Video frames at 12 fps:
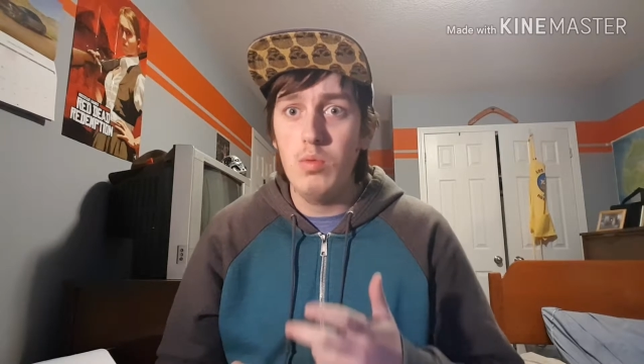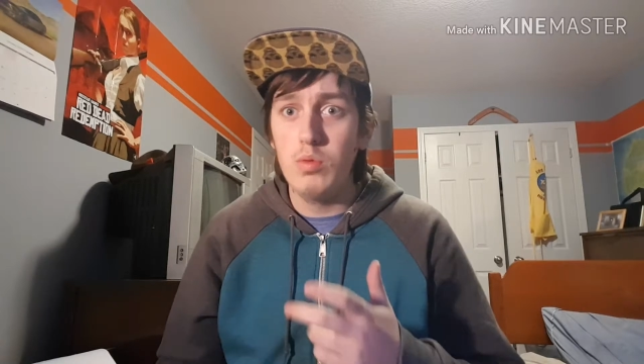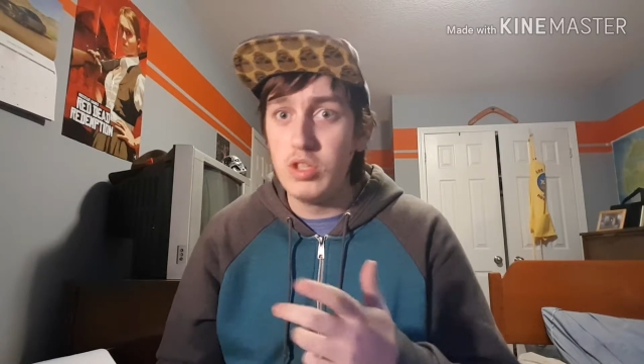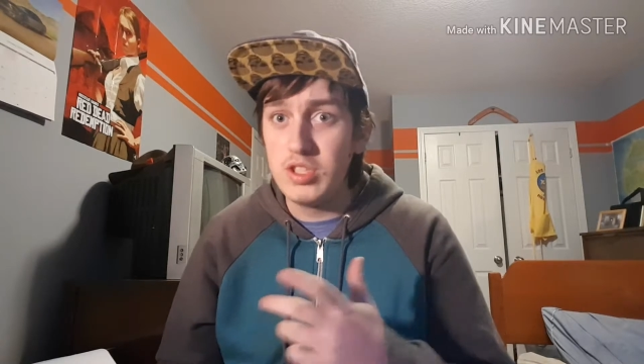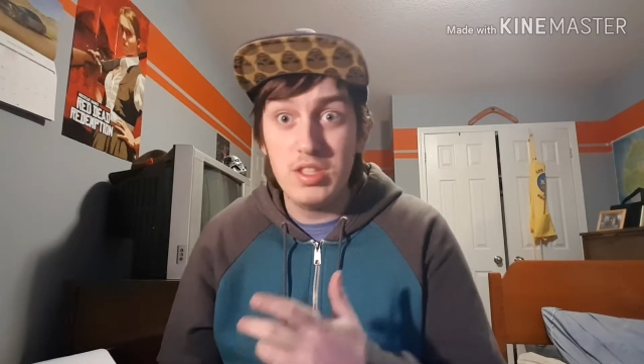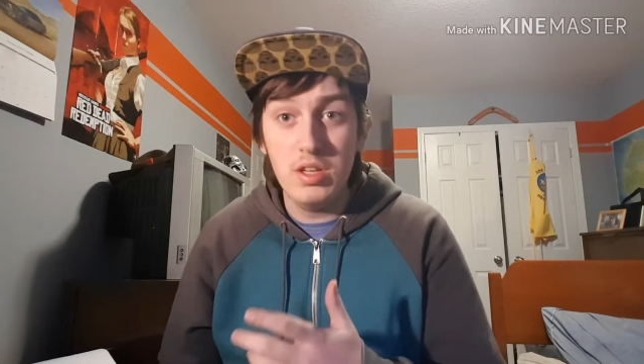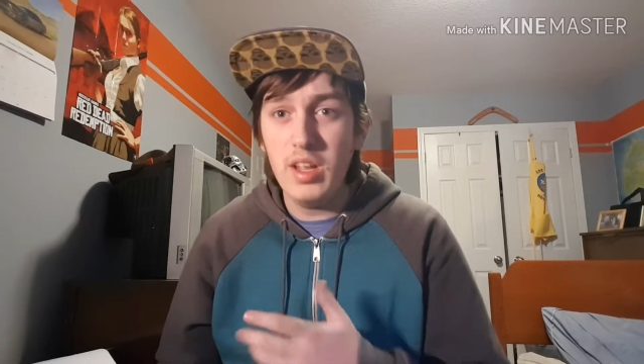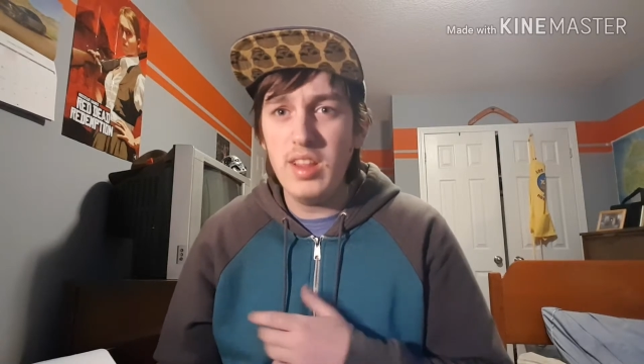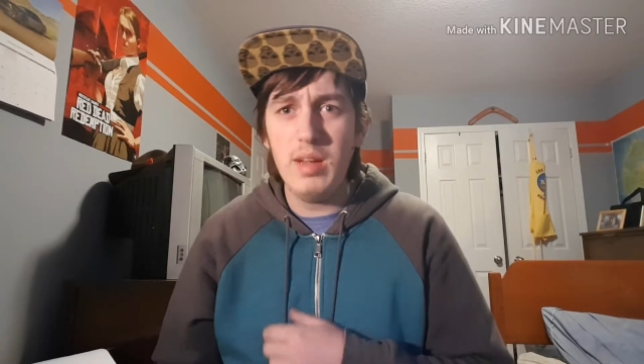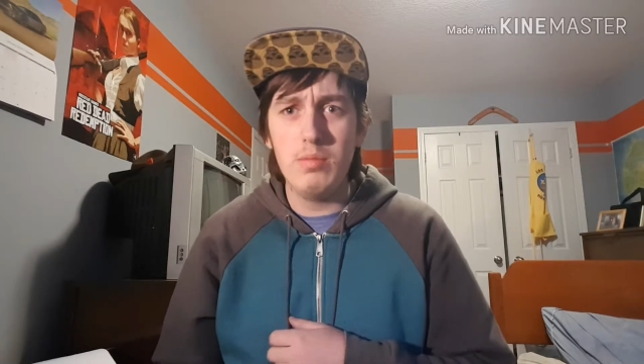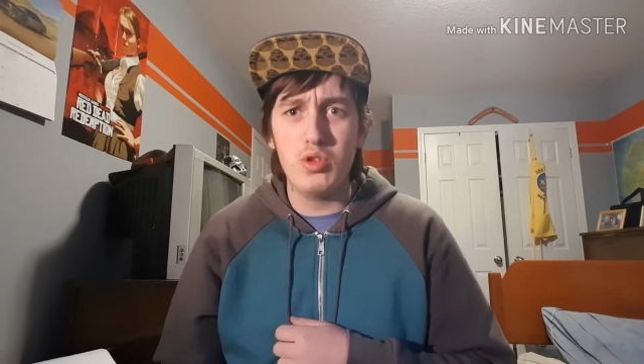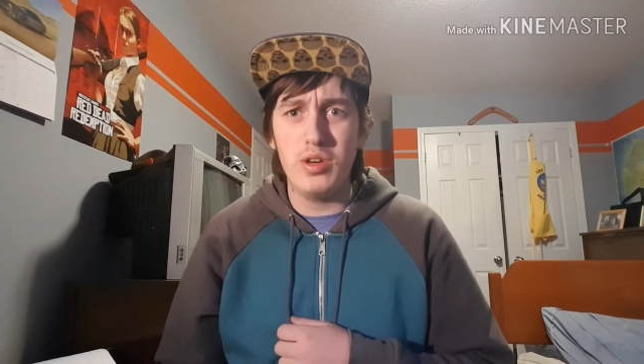Would you still not
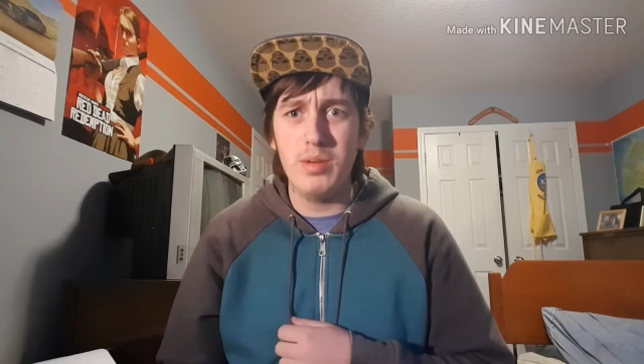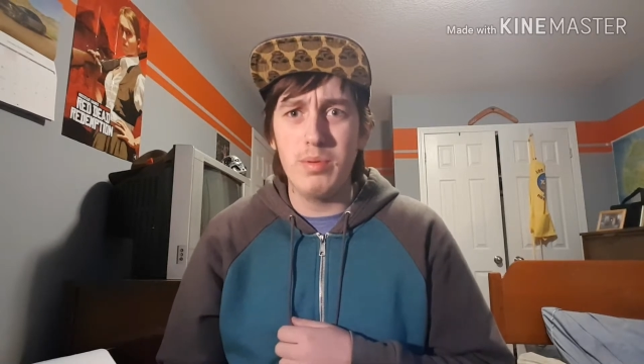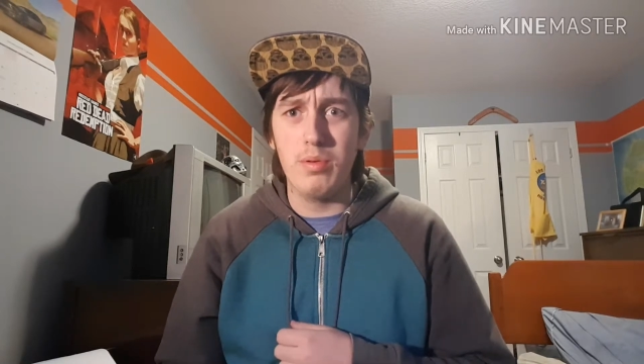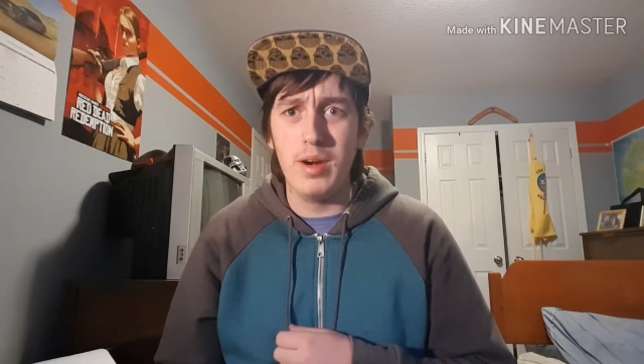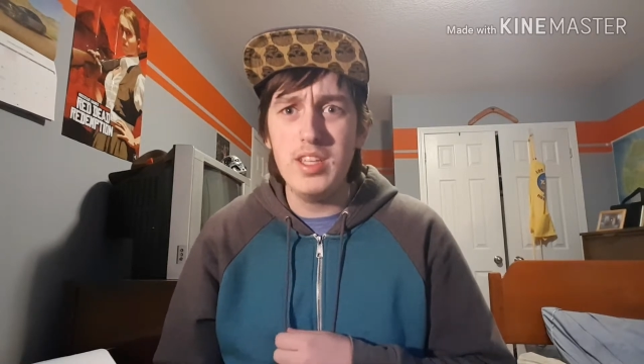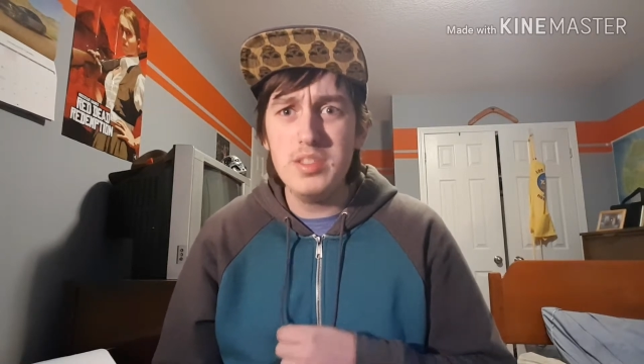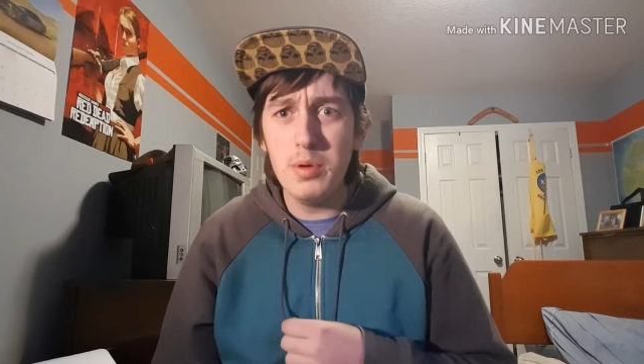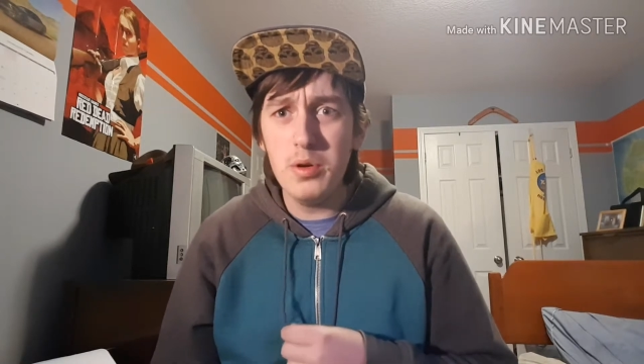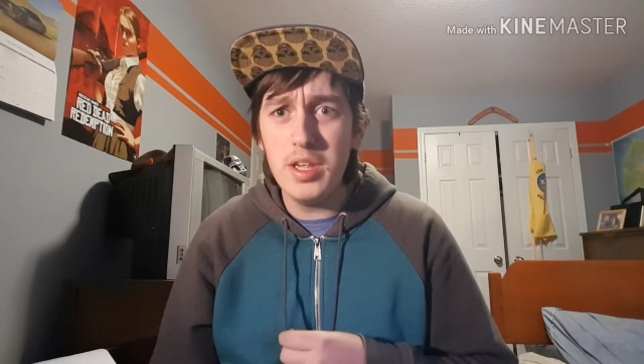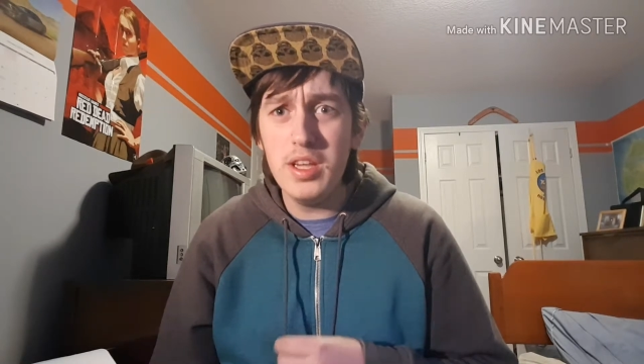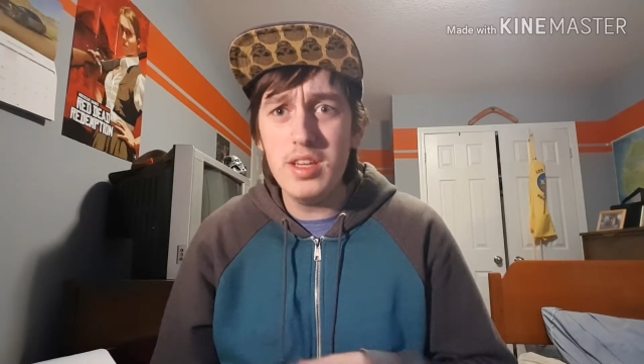let him join your parade, Smokey?